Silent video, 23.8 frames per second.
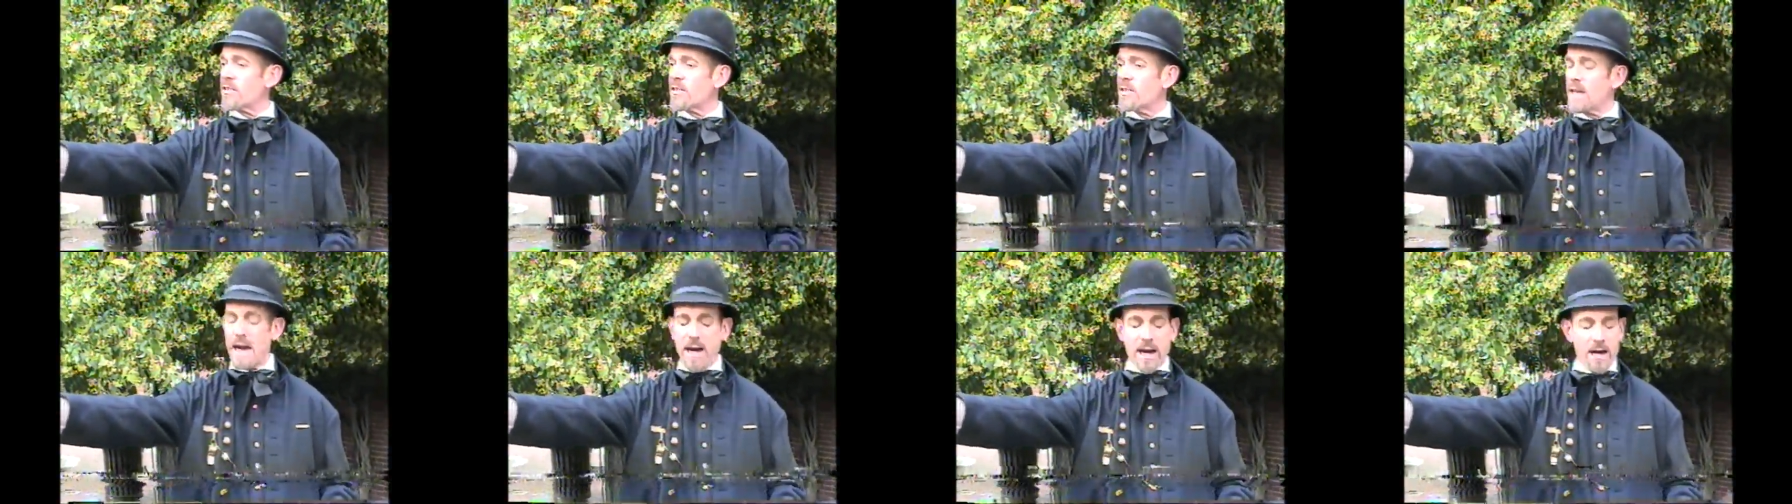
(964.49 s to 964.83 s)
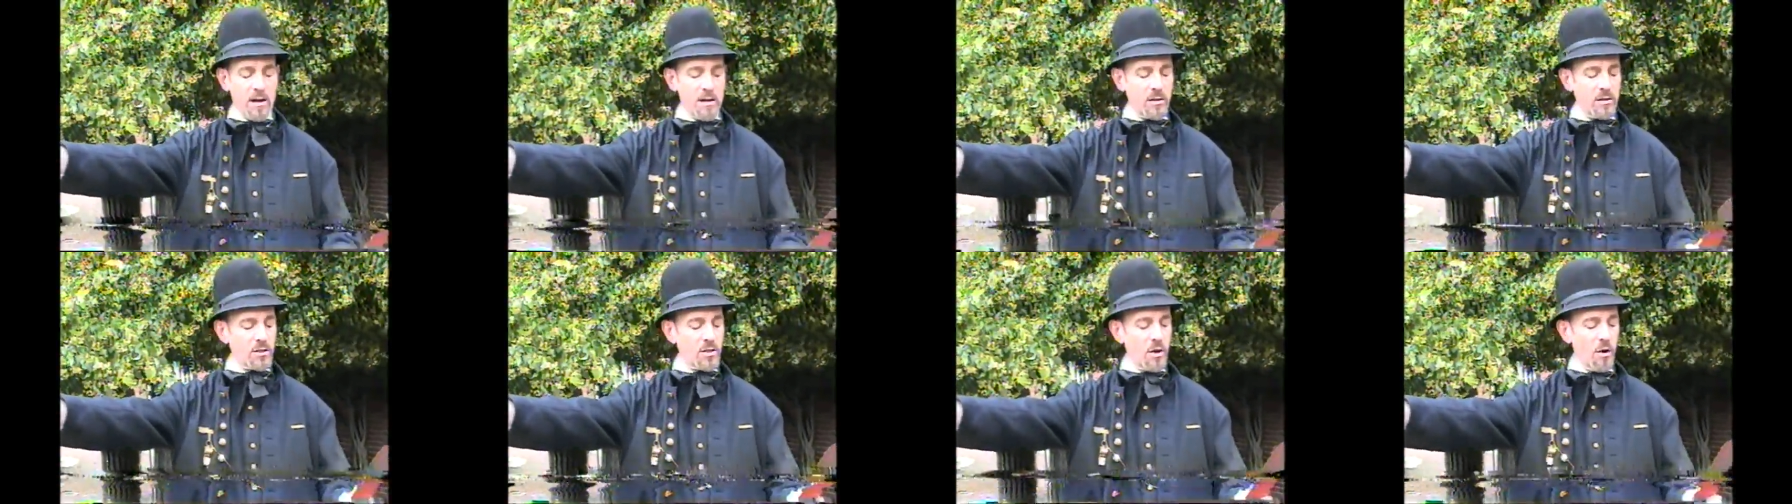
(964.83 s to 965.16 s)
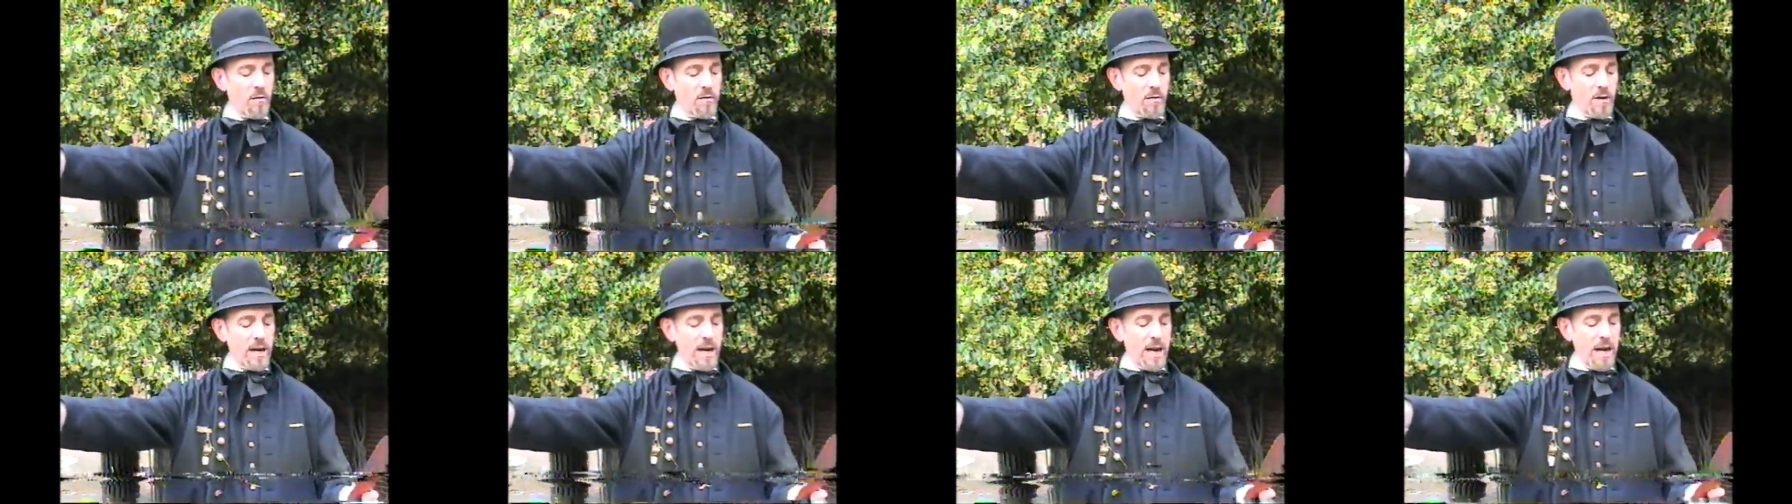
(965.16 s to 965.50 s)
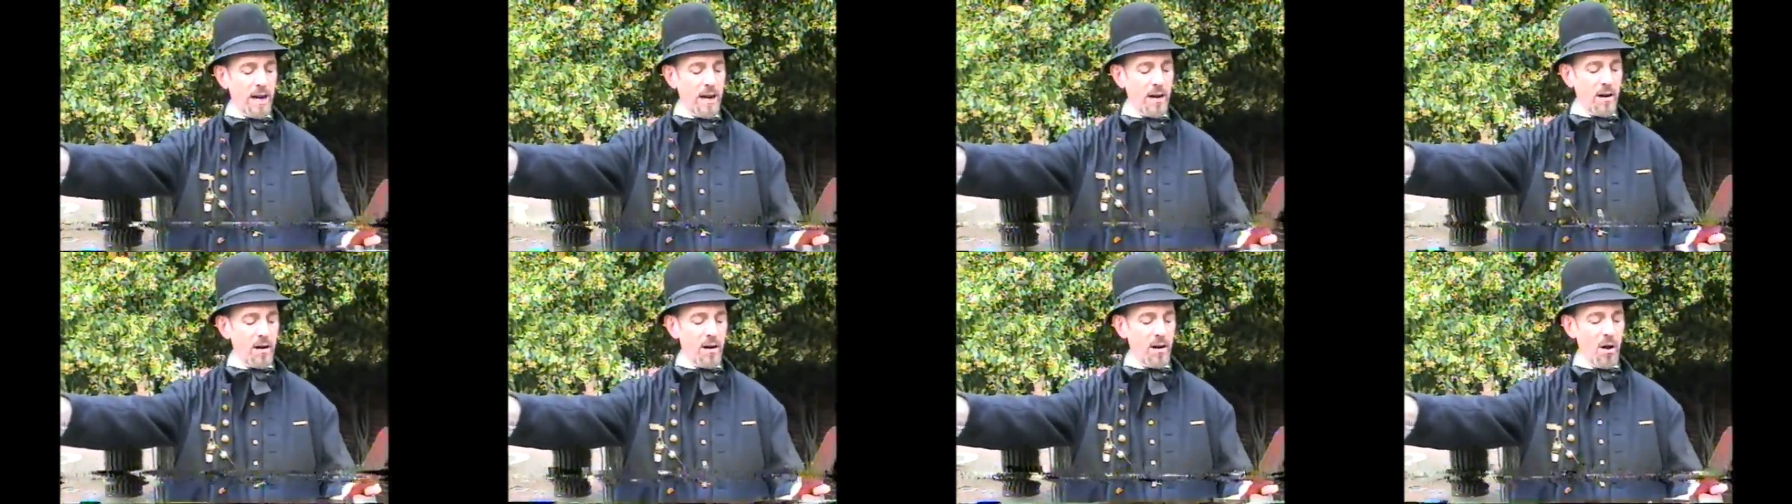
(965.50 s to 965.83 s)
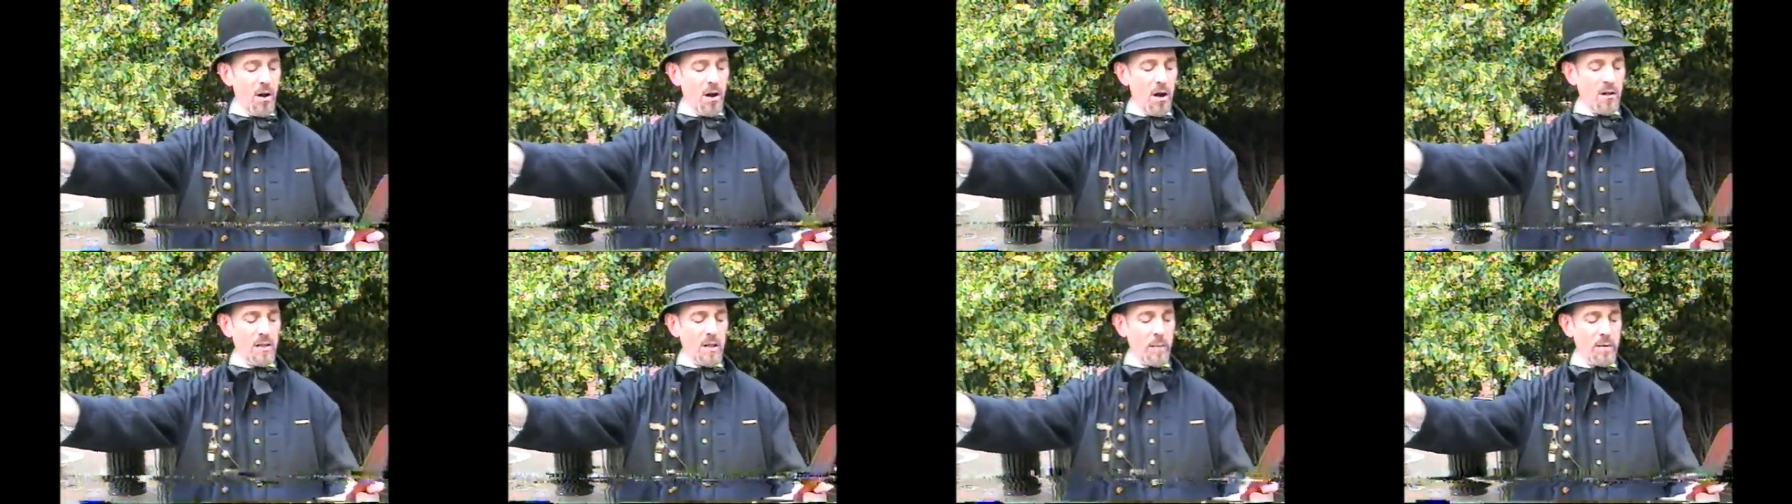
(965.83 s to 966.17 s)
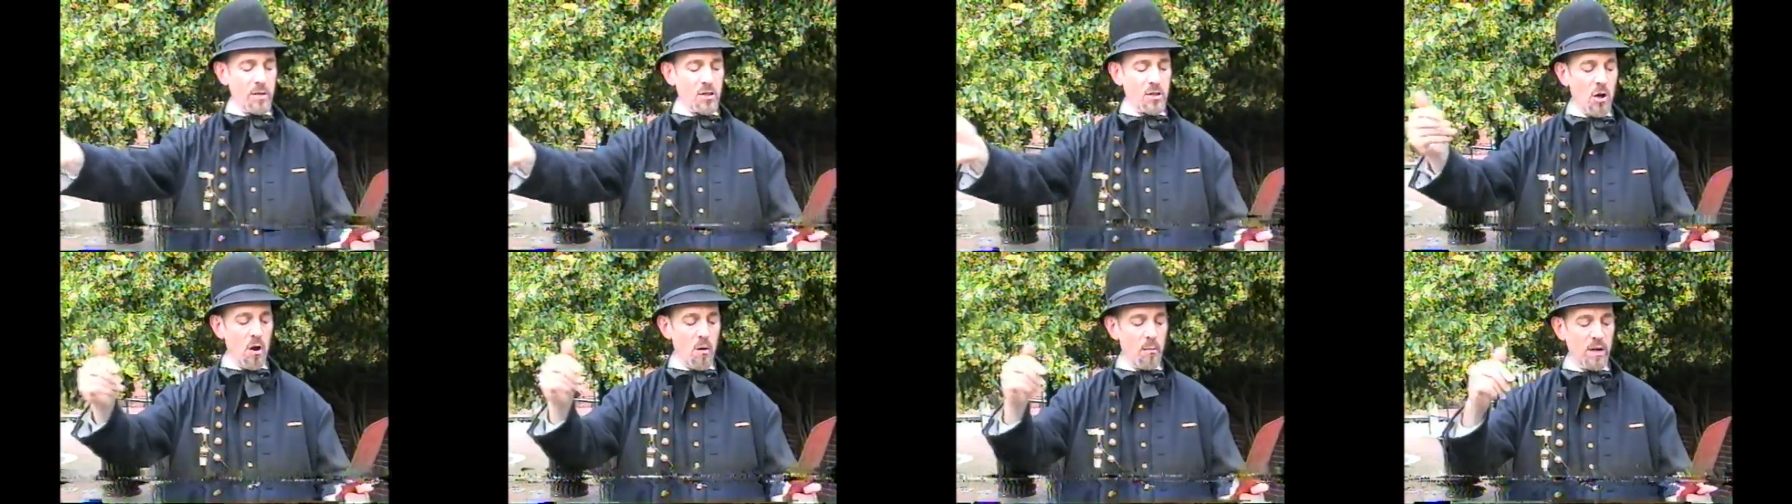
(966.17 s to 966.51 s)
stairs over here on the
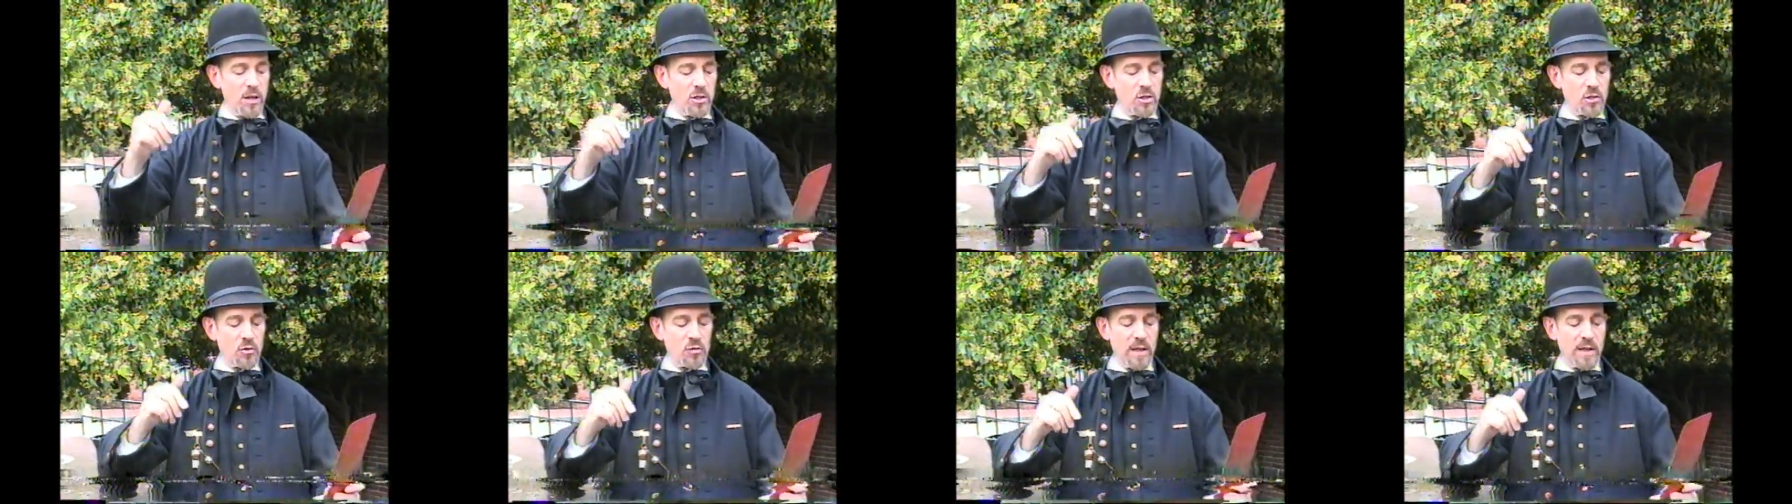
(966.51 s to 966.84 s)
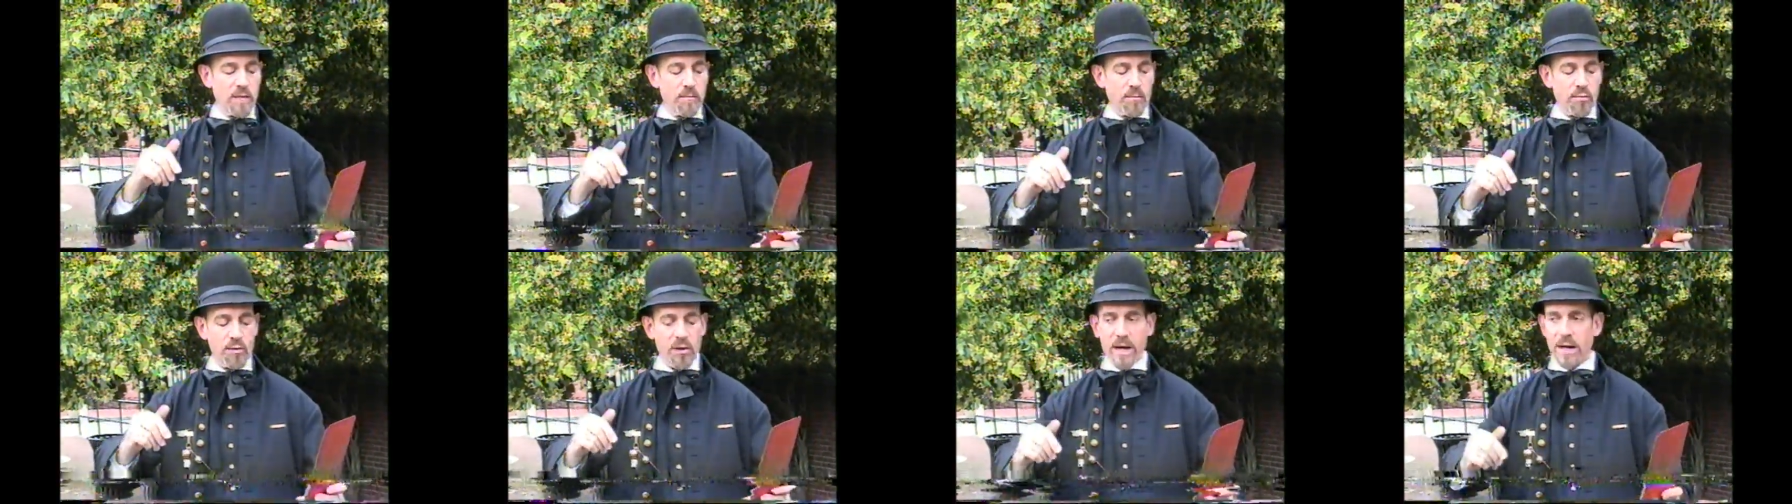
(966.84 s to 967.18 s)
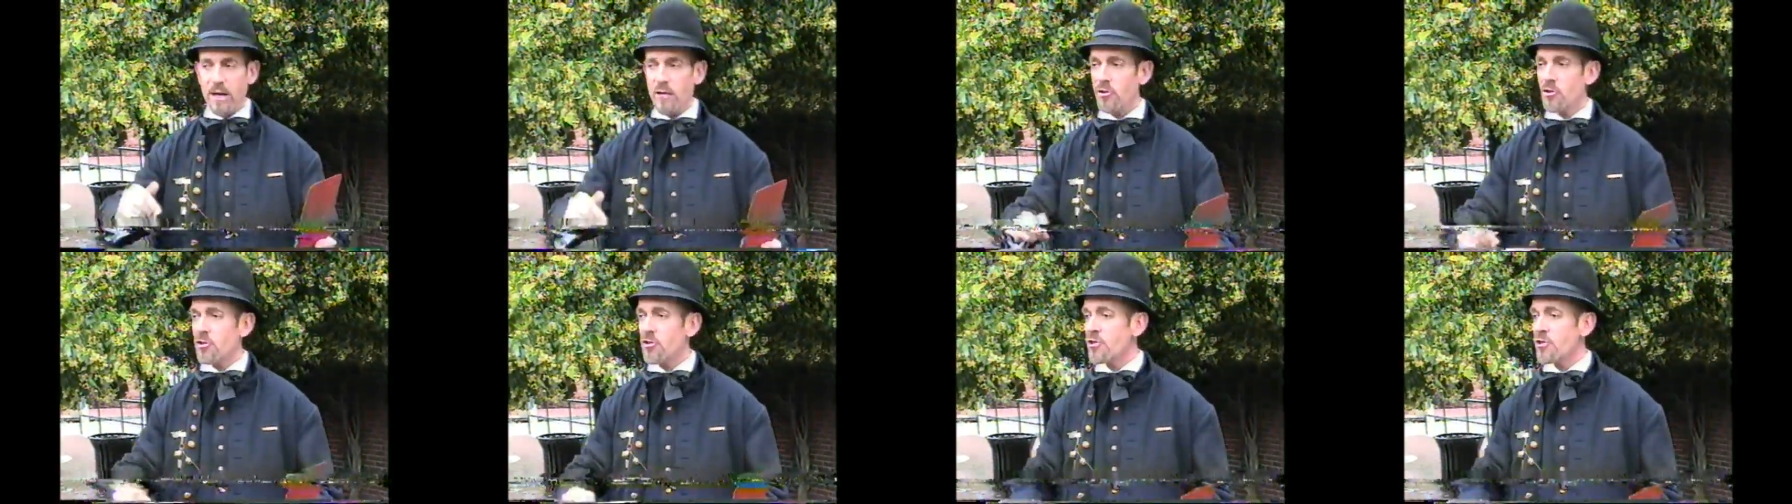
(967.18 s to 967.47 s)
Potomac Street Bridge.